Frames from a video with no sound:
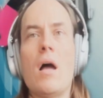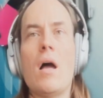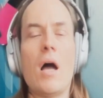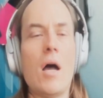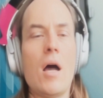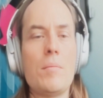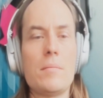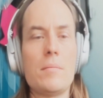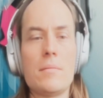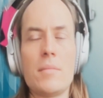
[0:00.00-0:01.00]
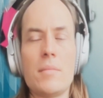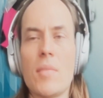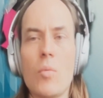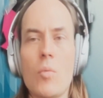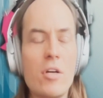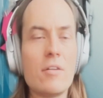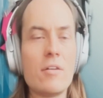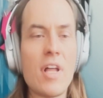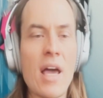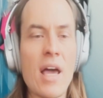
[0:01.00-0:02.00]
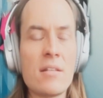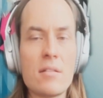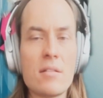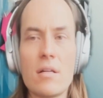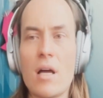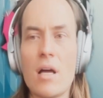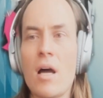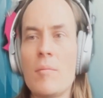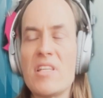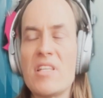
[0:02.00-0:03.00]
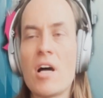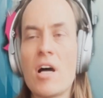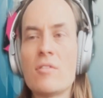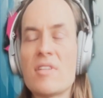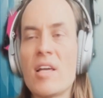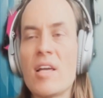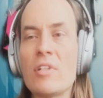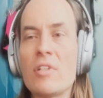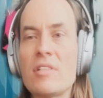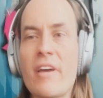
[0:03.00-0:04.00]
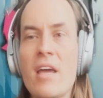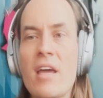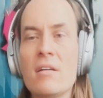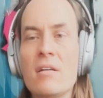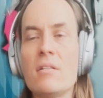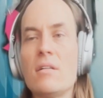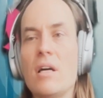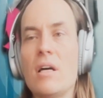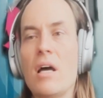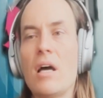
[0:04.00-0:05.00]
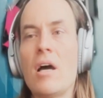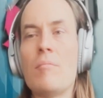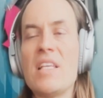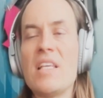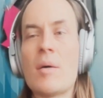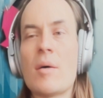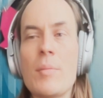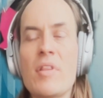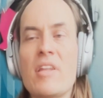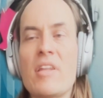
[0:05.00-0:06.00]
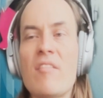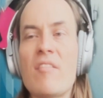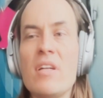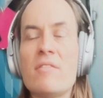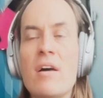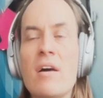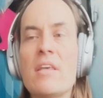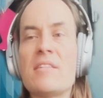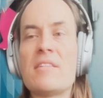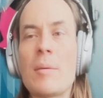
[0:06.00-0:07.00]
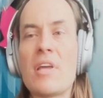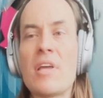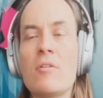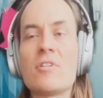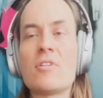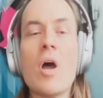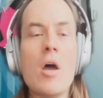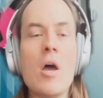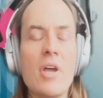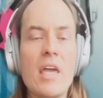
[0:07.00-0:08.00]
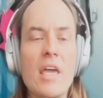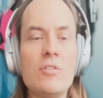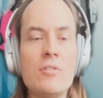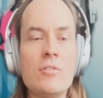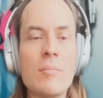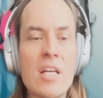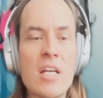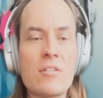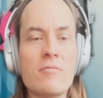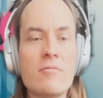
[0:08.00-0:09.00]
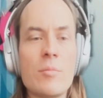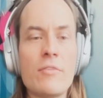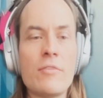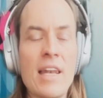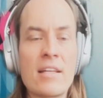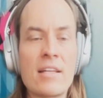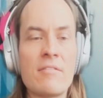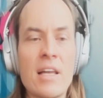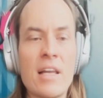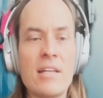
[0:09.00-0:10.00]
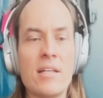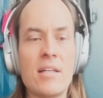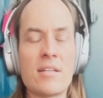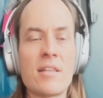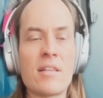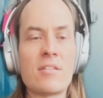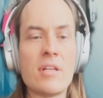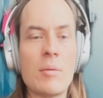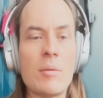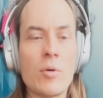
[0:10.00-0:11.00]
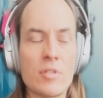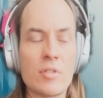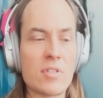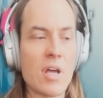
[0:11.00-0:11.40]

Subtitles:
We could have done that. It's hard to decide what is fair. These are people that have been around, they set up their nodes. So we are introducing measures to remove inactive validators. I think that's really important.